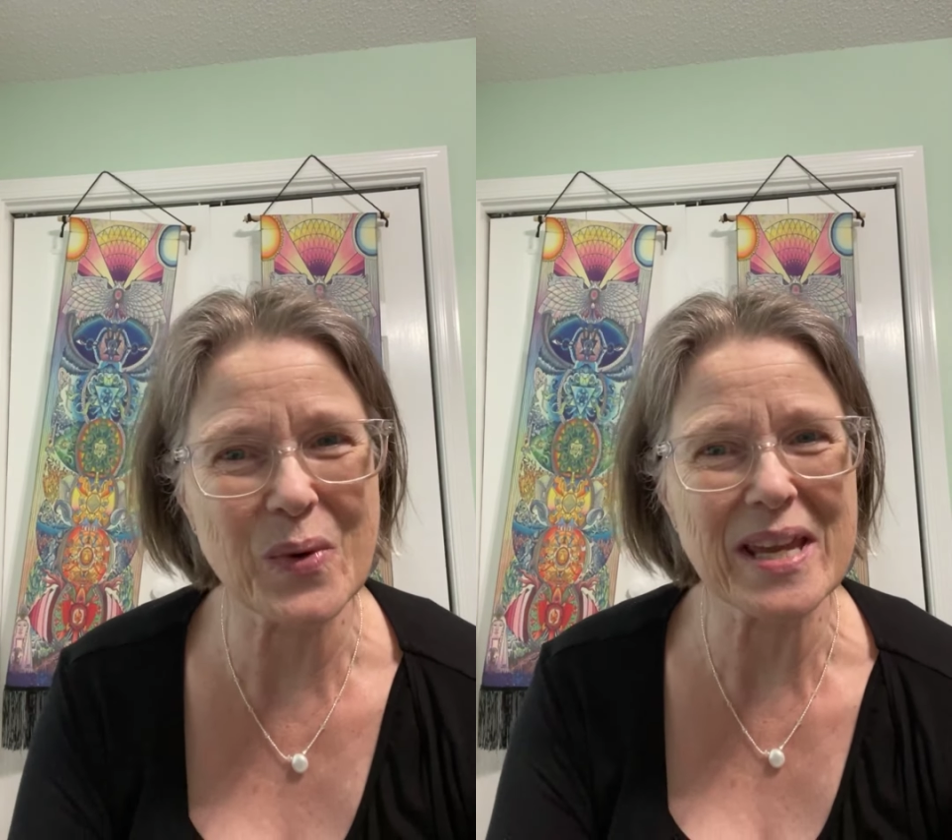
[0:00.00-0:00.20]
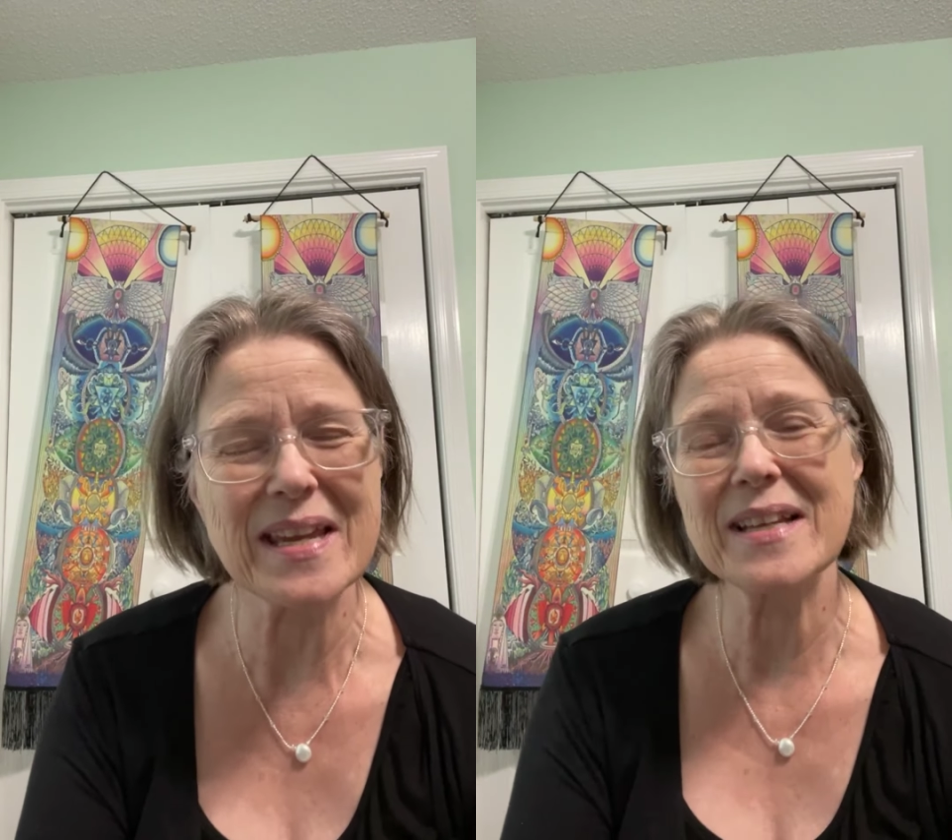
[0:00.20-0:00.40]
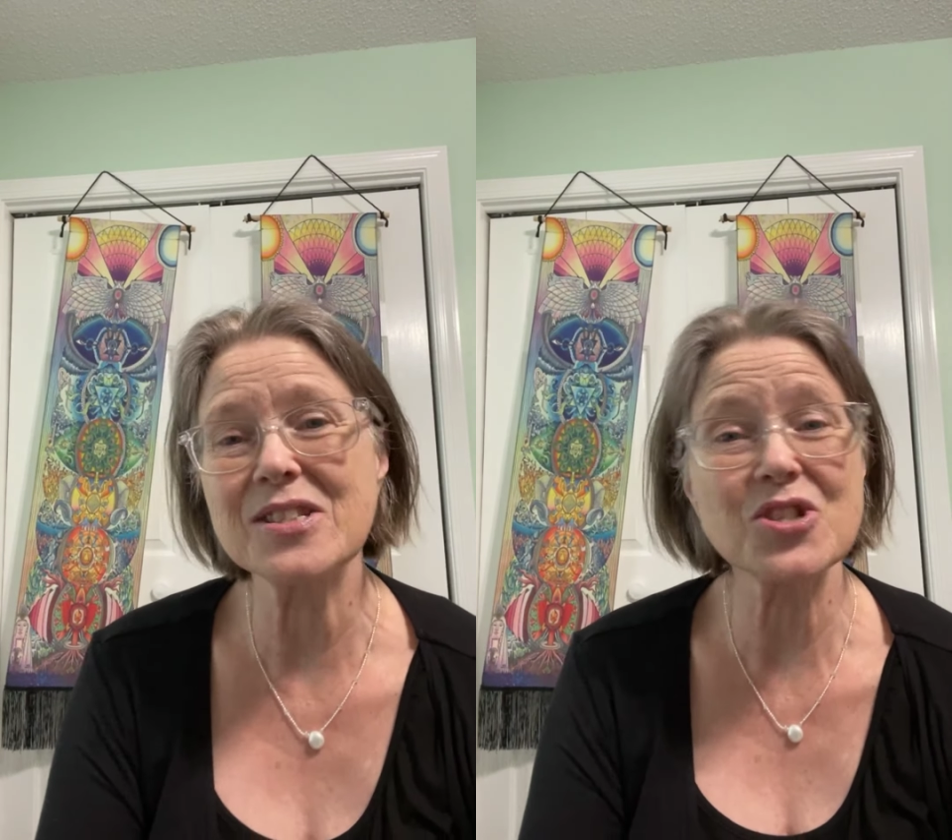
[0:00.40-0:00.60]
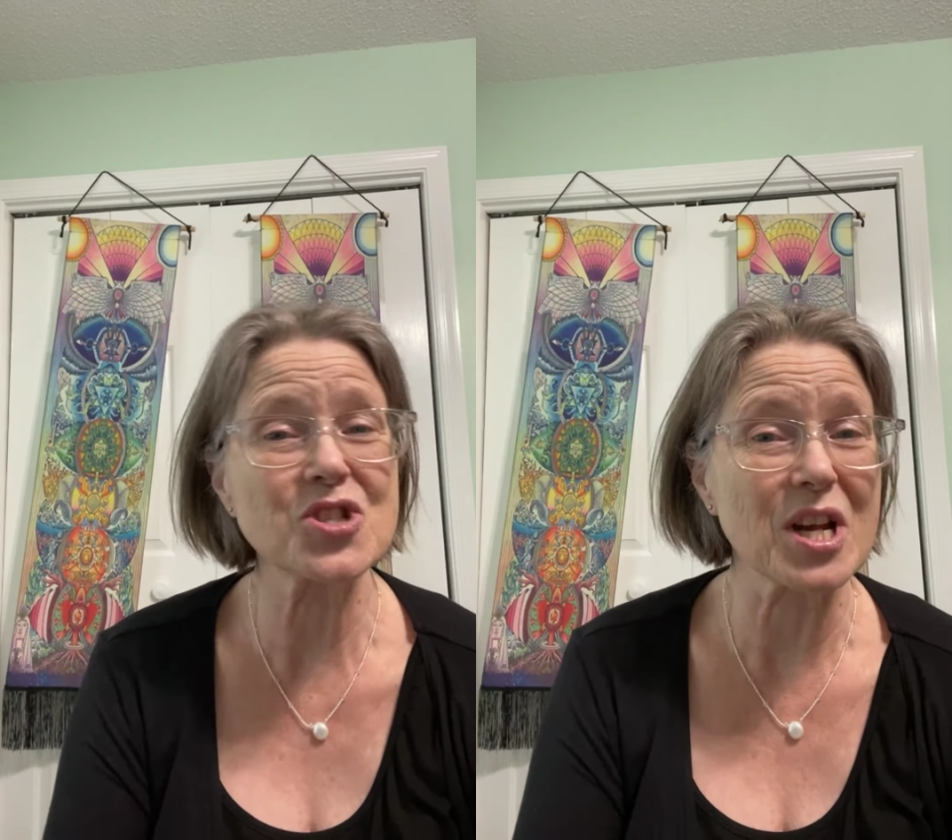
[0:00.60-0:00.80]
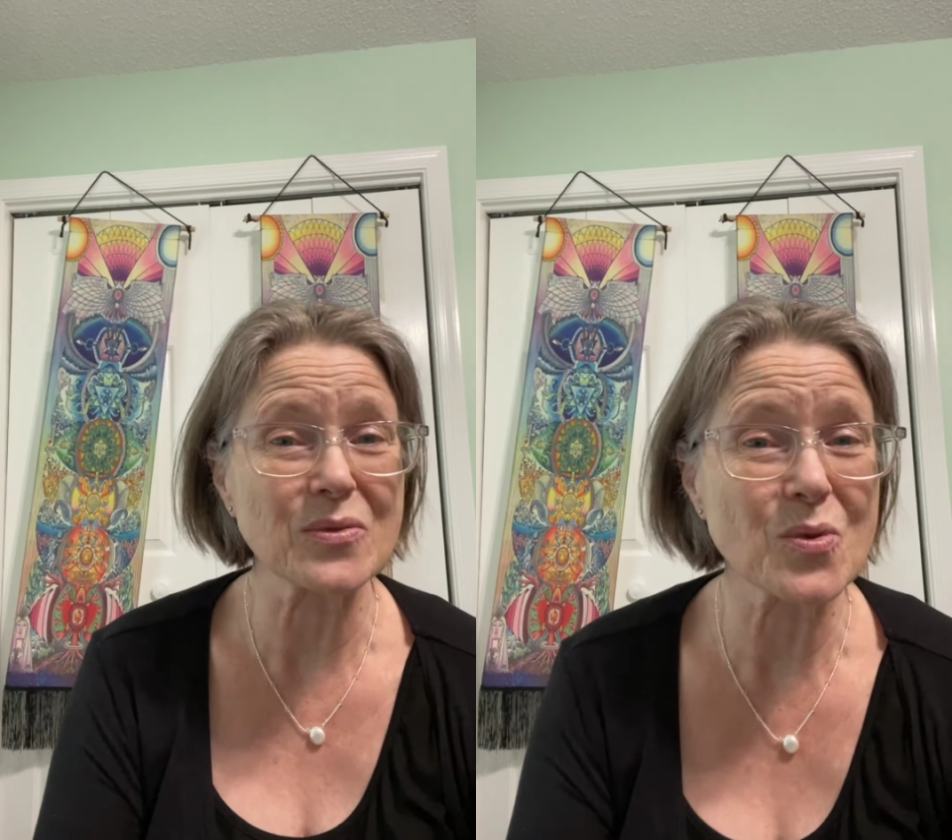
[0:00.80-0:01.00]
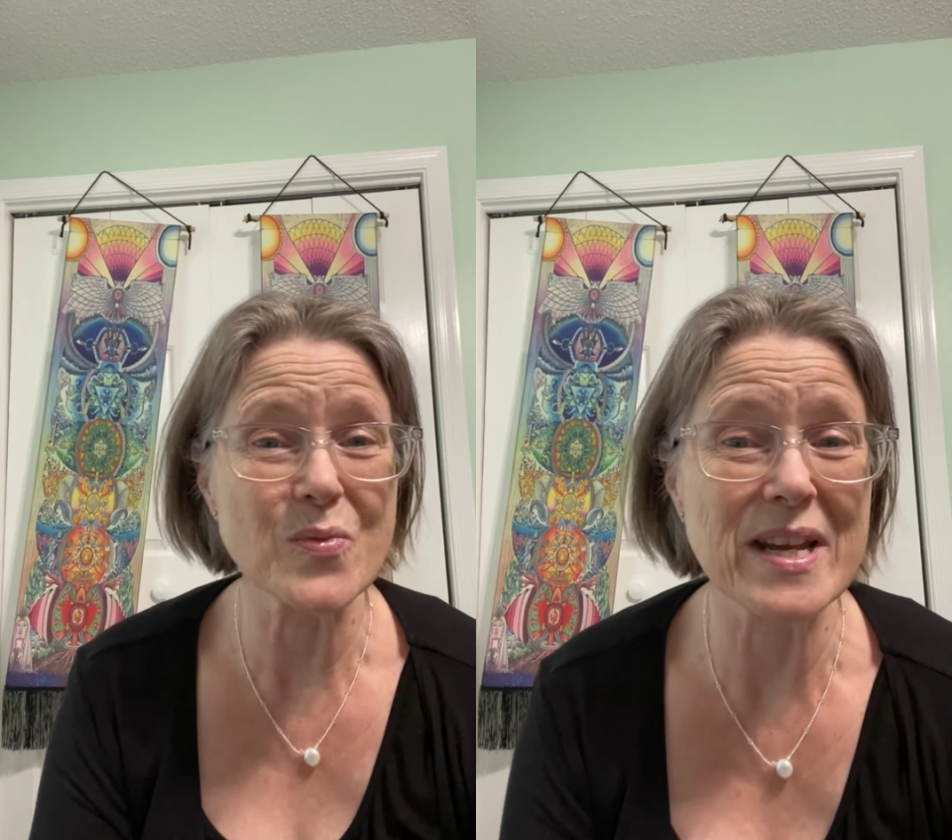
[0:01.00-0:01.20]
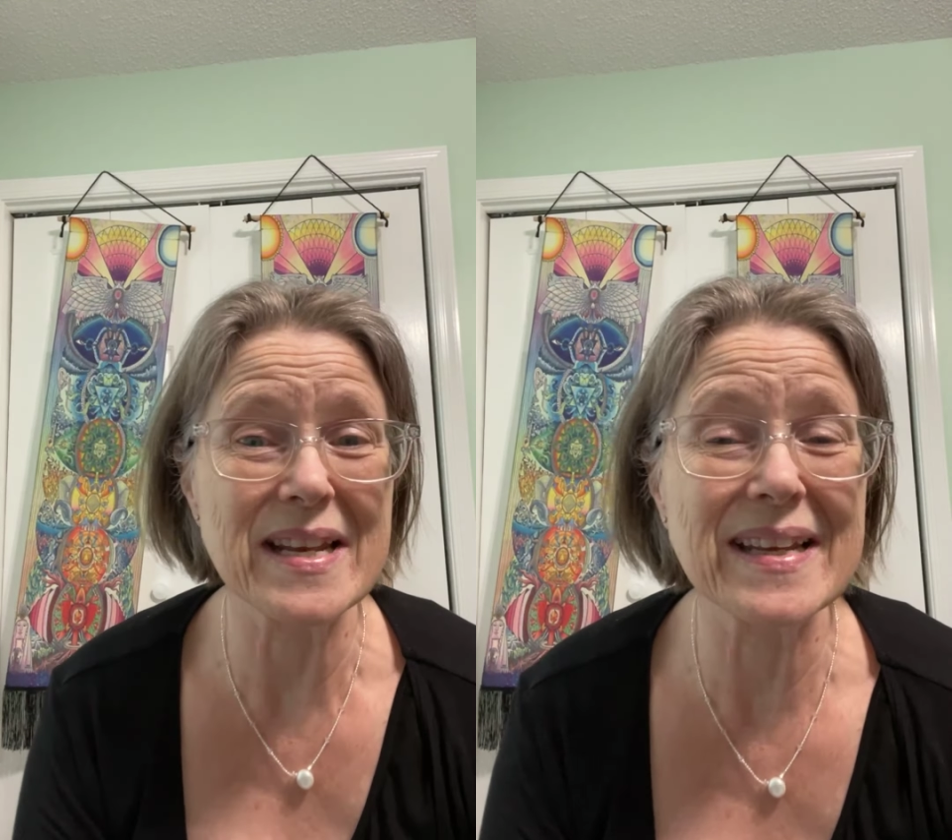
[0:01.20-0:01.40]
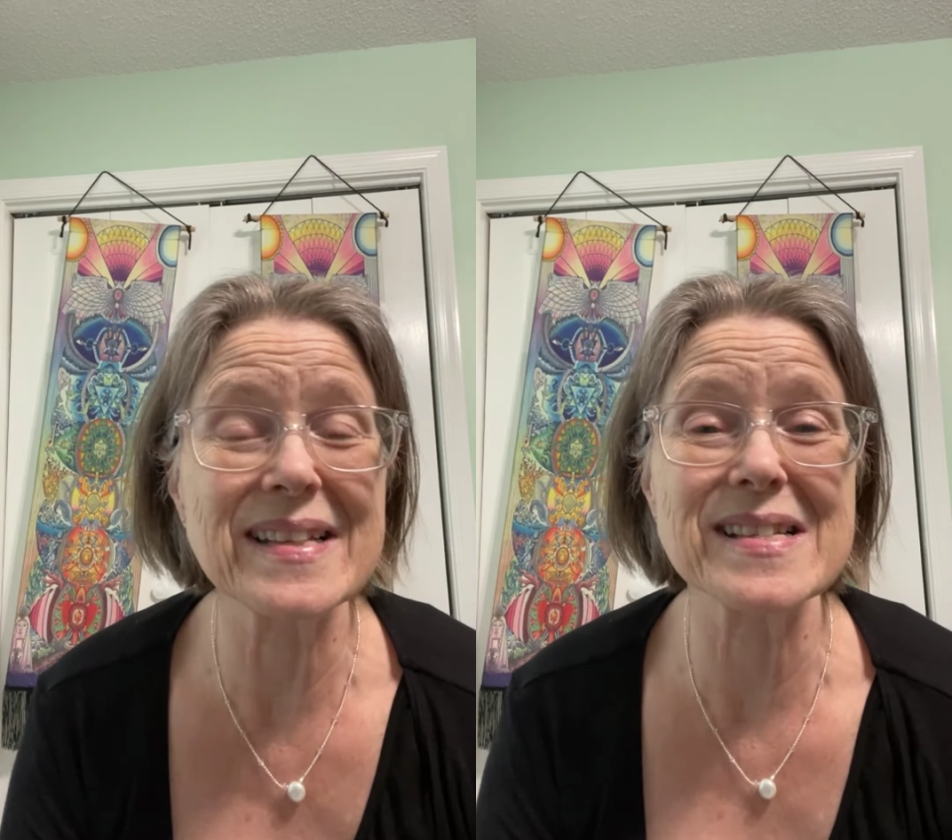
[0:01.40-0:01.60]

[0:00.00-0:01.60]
week. It's a general reading.